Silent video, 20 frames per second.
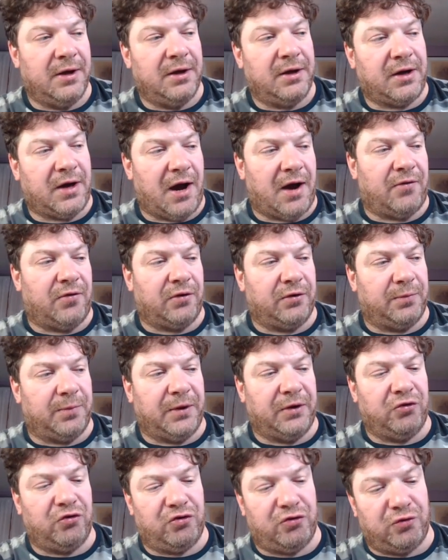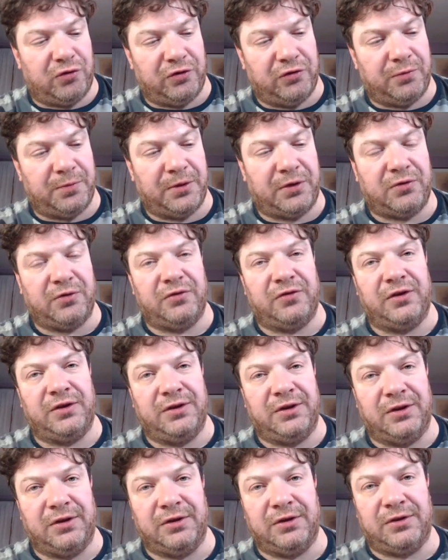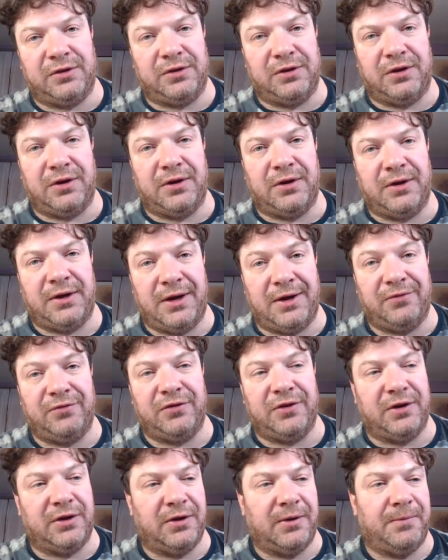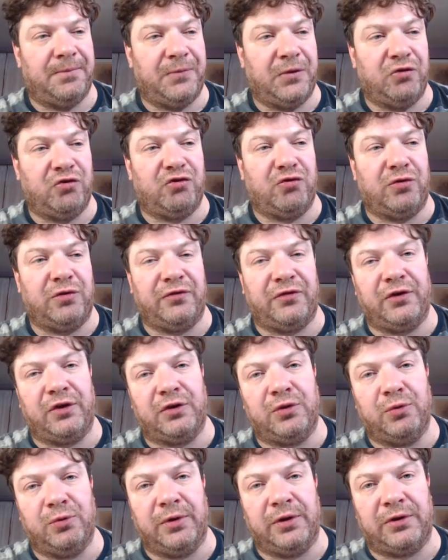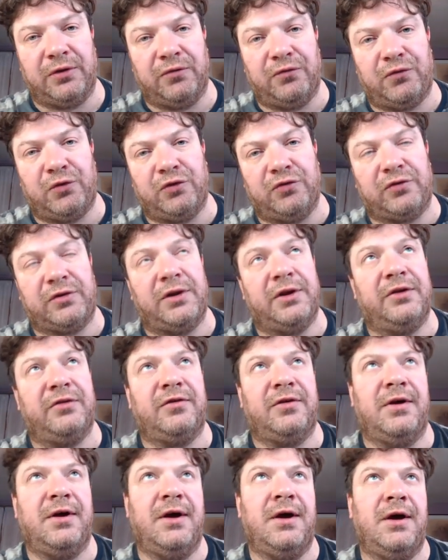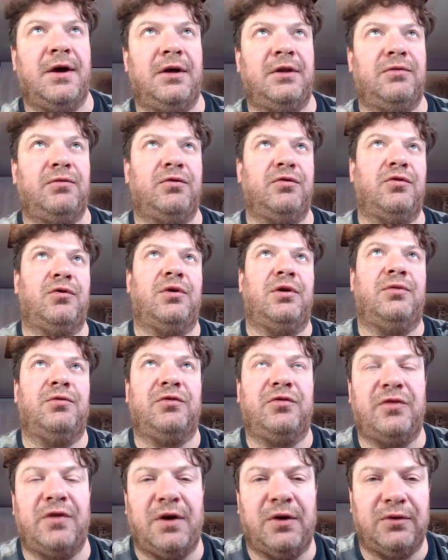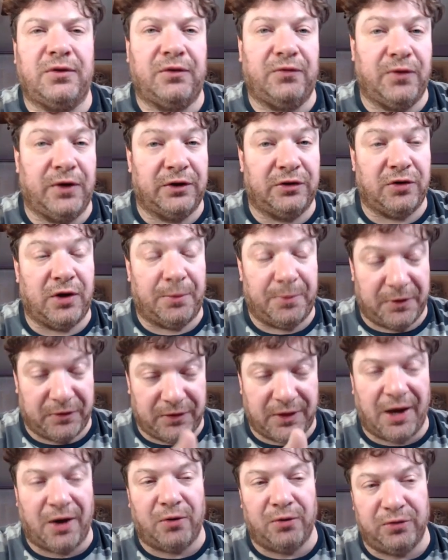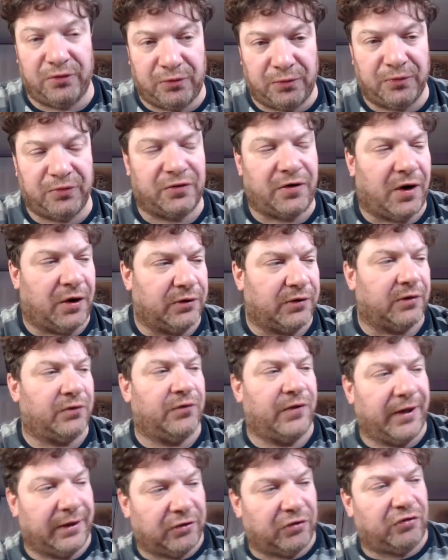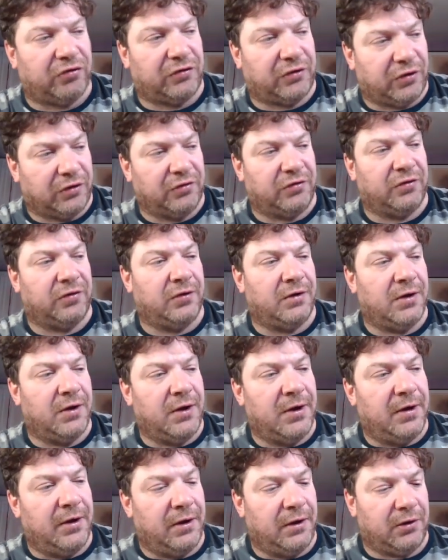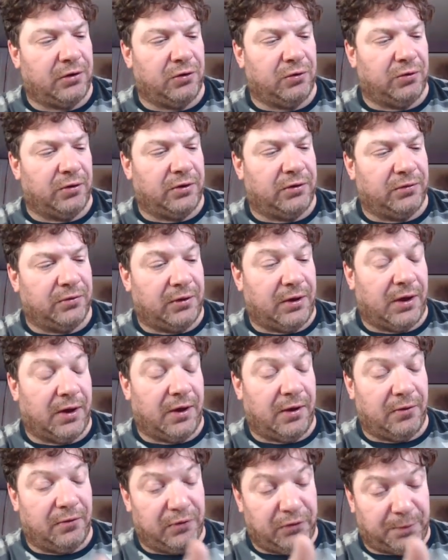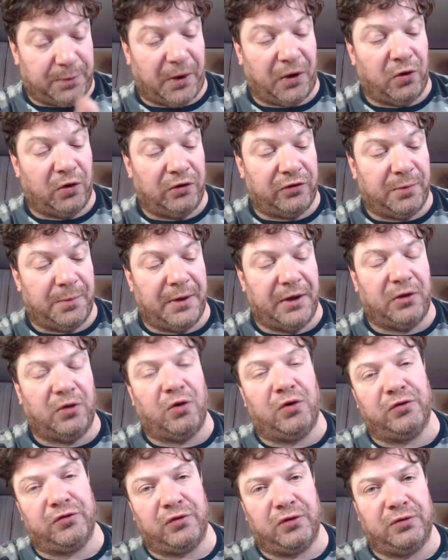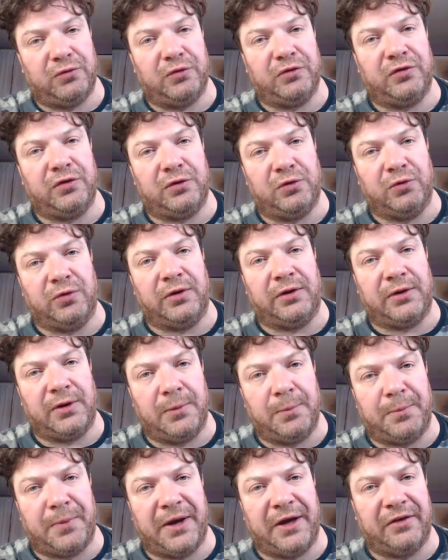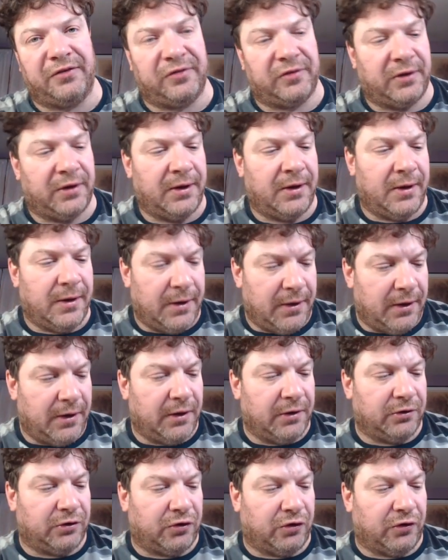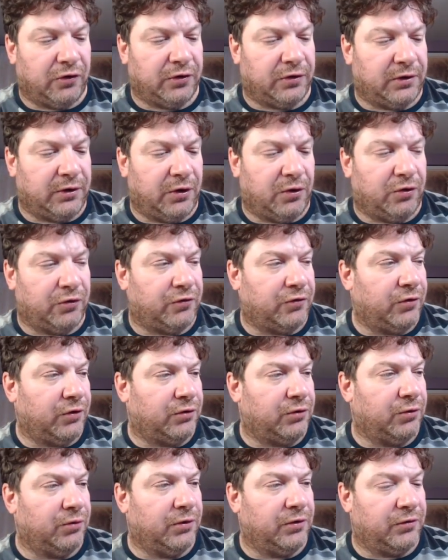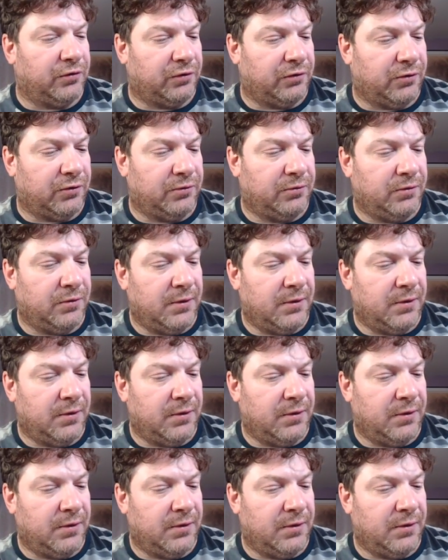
covered by insurance because they didn't have the insurance included in first class. It was only with grant advantage. I mean, now it's with grant advantage. It is included with priority mail. Also, it was included in the past, and currently also included. So